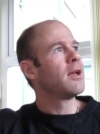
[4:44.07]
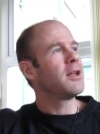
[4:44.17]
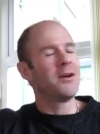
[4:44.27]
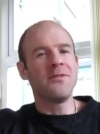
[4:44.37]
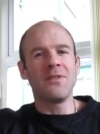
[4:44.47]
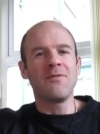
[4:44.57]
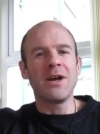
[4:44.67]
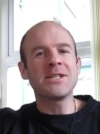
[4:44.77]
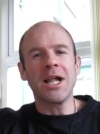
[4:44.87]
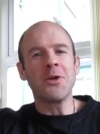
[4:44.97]
you know, if
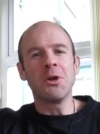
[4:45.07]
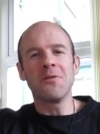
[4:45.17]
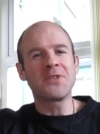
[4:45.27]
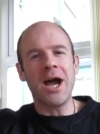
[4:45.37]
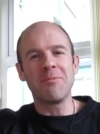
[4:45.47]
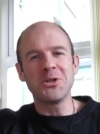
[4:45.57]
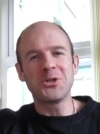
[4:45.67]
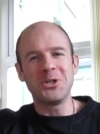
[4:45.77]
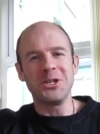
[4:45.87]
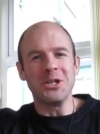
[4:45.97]
I tell you enough time, you're,
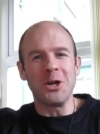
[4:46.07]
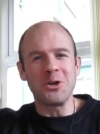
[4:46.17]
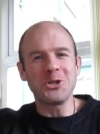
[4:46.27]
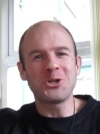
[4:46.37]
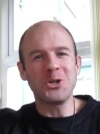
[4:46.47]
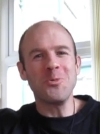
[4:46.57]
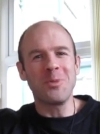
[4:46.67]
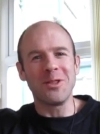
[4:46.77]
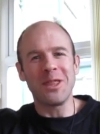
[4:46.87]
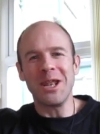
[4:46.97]
you know, you're
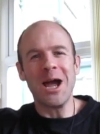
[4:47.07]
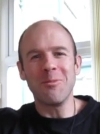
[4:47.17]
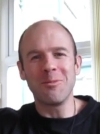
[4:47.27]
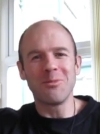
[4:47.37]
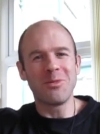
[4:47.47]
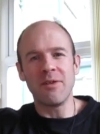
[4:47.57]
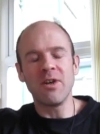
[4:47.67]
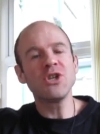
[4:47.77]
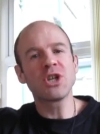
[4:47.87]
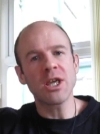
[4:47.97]
stupid, then how,
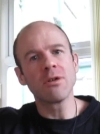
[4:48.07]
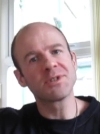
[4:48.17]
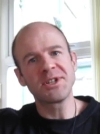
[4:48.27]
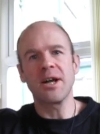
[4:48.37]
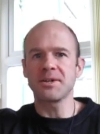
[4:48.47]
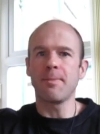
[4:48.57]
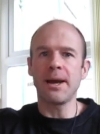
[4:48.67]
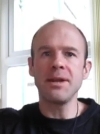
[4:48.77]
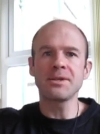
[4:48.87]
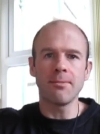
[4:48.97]
eventually you'll start to
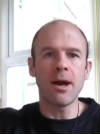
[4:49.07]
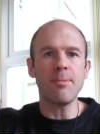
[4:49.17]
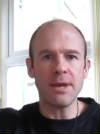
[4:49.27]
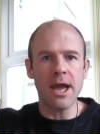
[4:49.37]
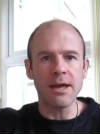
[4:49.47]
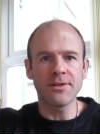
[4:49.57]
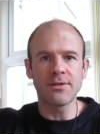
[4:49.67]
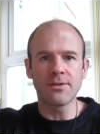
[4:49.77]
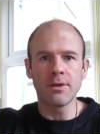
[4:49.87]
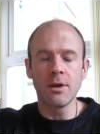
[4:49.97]
buy into my
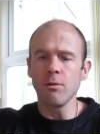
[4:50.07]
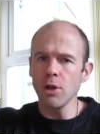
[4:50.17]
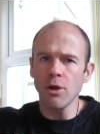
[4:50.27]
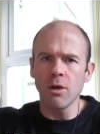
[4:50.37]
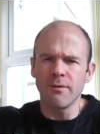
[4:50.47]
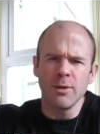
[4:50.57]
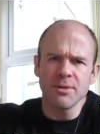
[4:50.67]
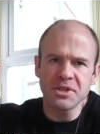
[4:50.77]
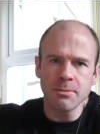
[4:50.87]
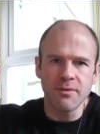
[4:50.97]
BS. Well, not all of you,
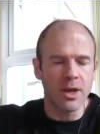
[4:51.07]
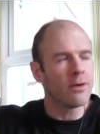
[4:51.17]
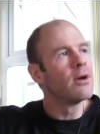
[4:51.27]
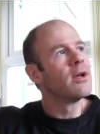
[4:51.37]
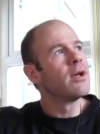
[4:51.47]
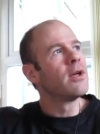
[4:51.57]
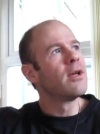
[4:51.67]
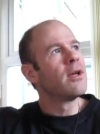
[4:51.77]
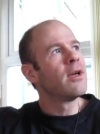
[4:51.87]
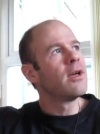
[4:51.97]
but some of you.
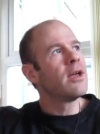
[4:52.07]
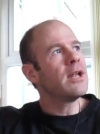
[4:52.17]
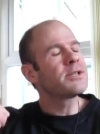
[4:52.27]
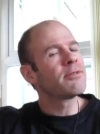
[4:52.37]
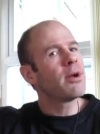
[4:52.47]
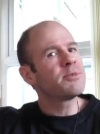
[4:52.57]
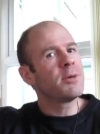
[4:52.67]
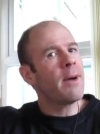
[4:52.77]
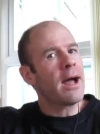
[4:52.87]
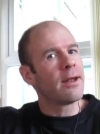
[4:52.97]
Interrupt
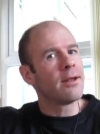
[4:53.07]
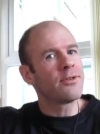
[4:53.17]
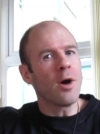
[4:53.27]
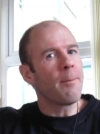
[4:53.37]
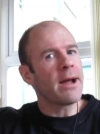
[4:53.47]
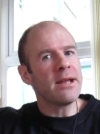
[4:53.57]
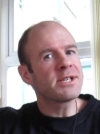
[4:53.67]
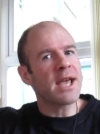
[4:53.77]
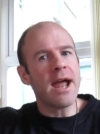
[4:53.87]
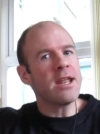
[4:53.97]
your pattern. Don't buy
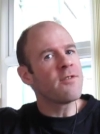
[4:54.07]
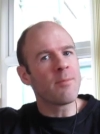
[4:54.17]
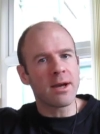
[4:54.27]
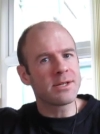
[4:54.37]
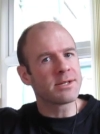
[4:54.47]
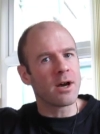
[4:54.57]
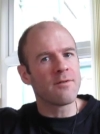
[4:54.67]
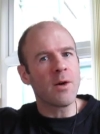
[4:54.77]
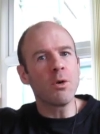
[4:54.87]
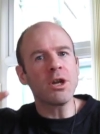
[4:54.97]
into any of my
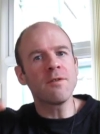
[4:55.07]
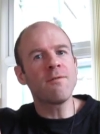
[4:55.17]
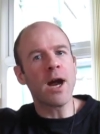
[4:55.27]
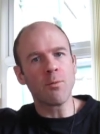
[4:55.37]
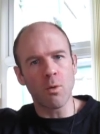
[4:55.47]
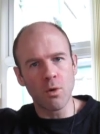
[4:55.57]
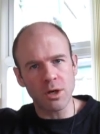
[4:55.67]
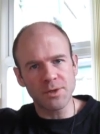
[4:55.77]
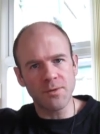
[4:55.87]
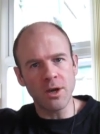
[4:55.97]
stuff. I want you to find what
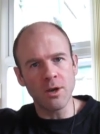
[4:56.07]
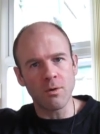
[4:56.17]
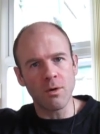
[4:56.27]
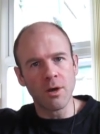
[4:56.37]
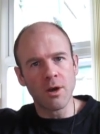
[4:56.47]
works for you.